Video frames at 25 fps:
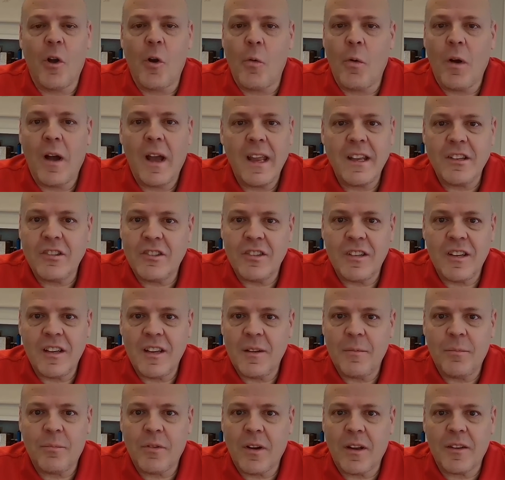
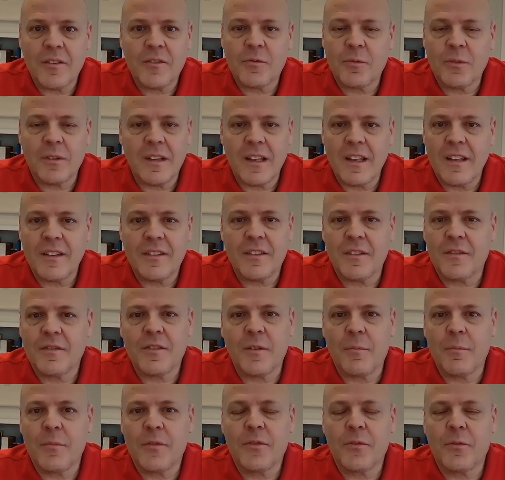OIG press release of
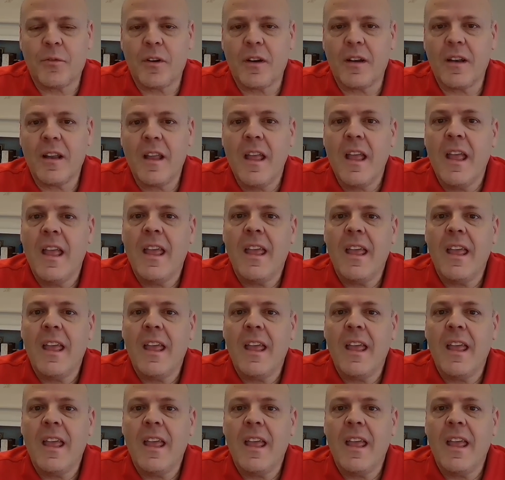some sort.